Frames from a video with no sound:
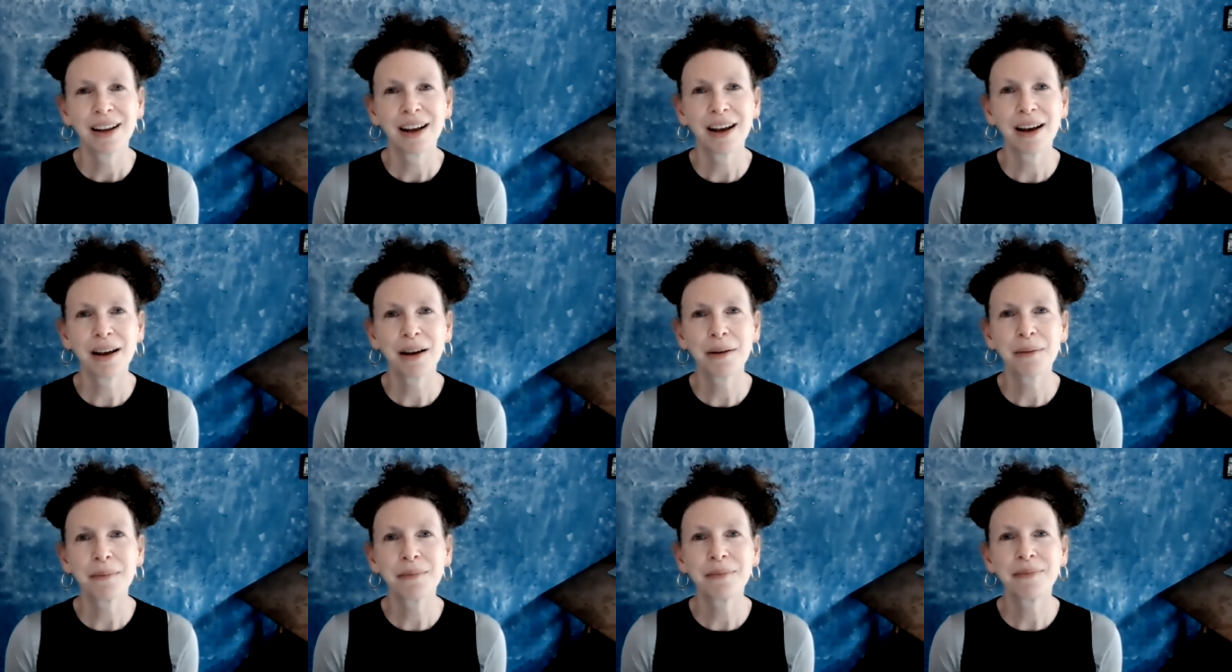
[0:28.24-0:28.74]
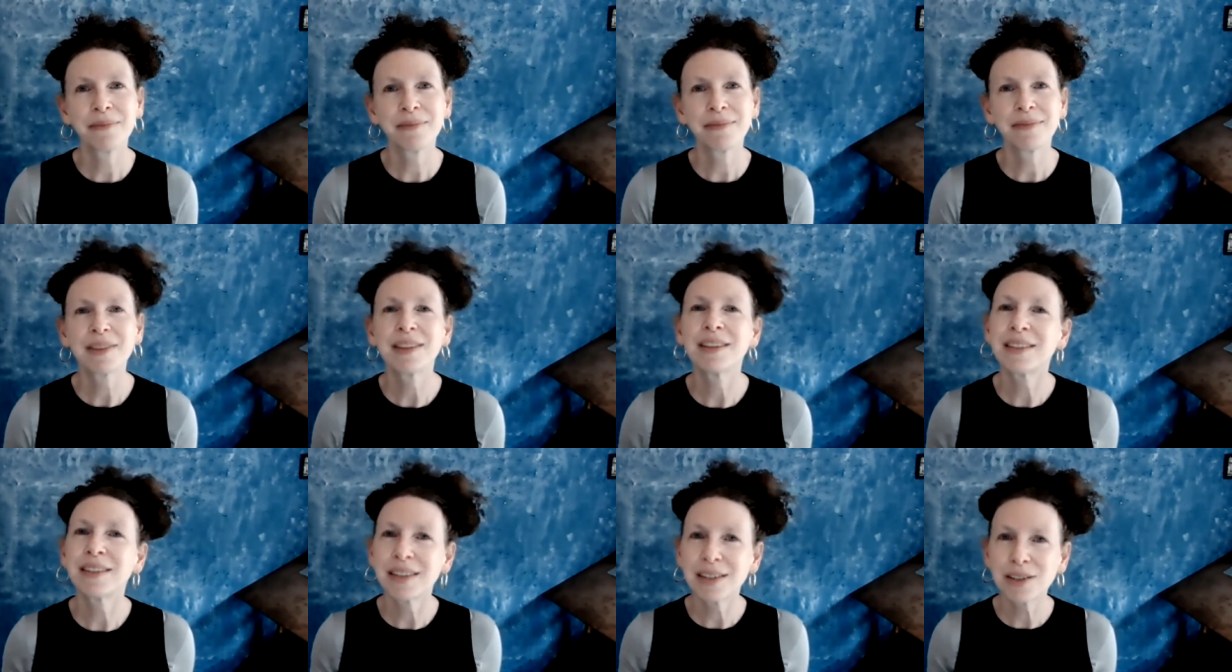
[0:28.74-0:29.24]
Um,
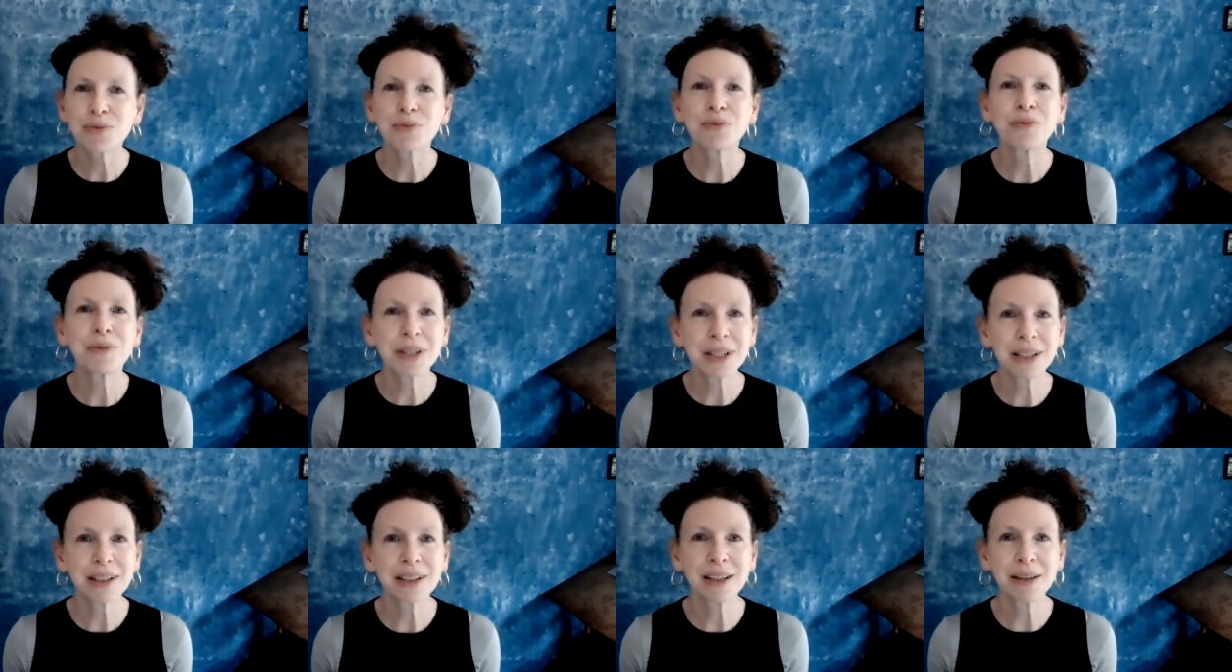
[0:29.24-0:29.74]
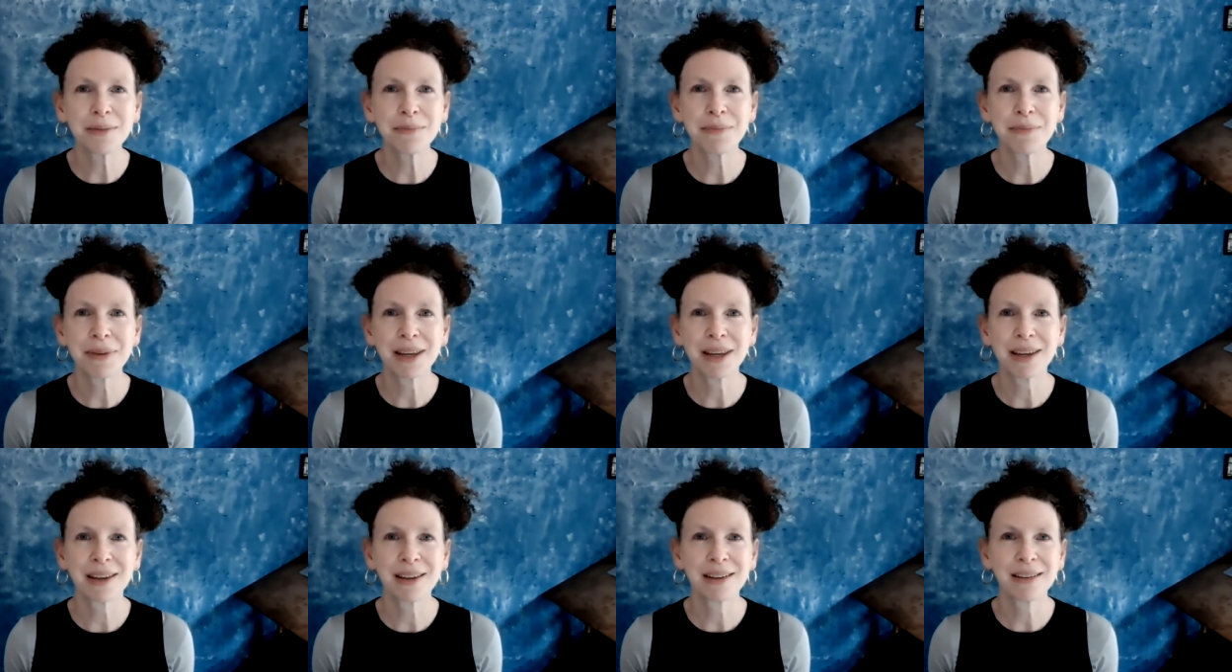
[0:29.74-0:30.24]
this has really
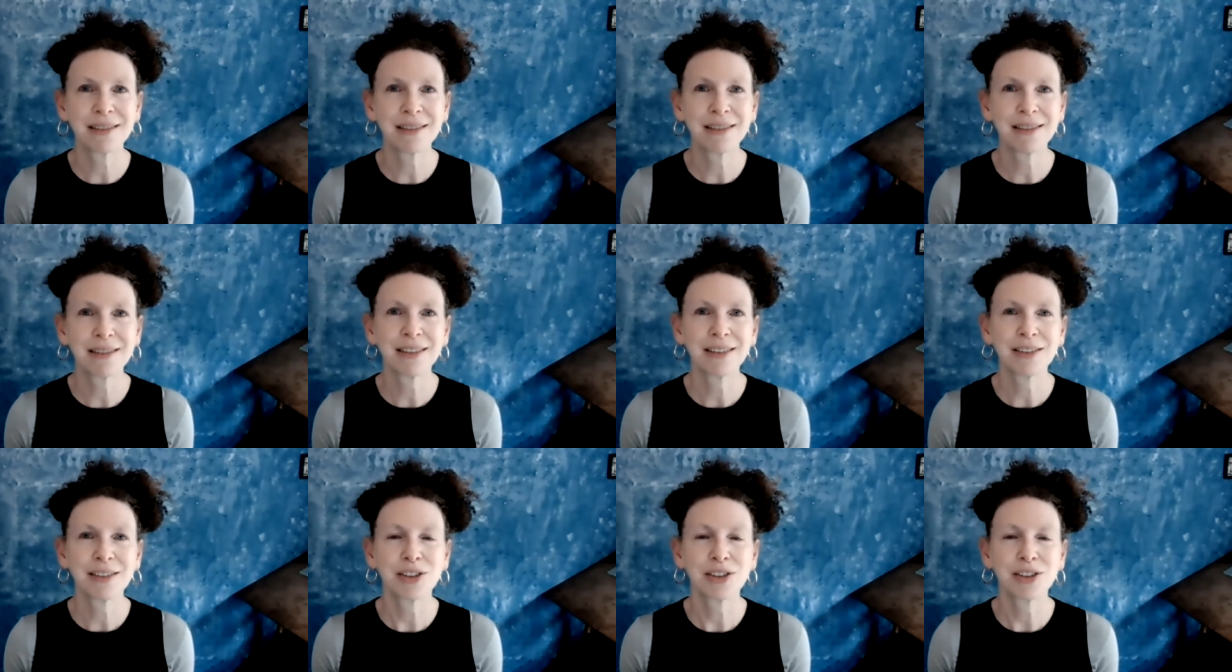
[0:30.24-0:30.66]
been